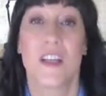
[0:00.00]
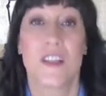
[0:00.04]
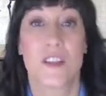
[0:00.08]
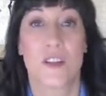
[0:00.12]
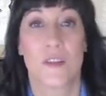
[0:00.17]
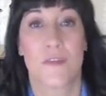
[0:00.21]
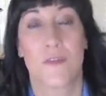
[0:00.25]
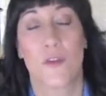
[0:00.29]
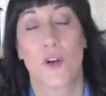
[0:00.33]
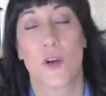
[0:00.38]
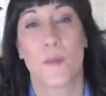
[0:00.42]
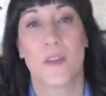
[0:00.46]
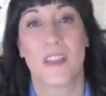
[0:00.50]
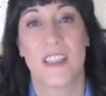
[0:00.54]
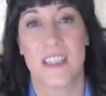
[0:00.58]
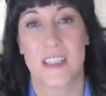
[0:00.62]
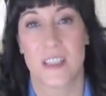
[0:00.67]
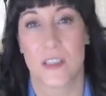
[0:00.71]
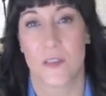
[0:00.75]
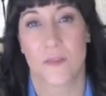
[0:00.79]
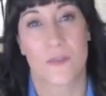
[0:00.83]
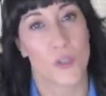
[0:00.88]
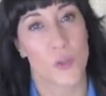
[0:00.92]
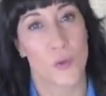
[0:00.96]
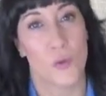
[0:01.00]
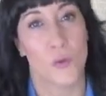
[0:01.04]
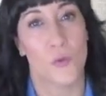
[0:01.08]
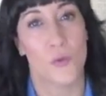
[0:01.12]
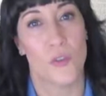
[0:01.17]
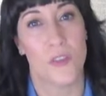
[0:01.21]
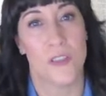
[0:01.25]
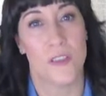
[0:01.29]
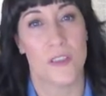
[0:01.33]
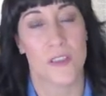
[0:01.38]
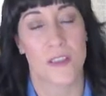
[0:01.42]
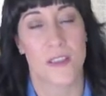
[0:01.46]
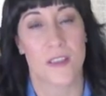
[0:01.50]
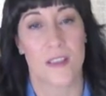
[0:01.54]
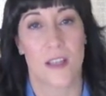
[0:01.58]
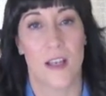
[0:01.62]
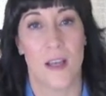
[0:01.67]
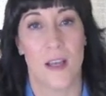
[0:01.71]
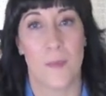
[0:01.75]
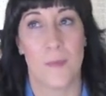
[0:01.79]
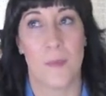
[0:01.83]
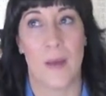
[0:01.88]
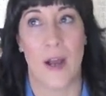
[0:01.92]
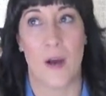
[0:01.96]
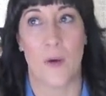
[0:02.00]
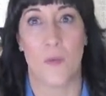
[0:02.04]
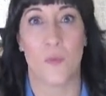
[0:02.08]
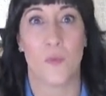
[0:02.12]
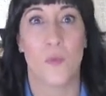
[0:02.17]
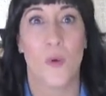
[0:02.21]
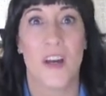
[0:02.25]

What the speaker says: to form a list of tools about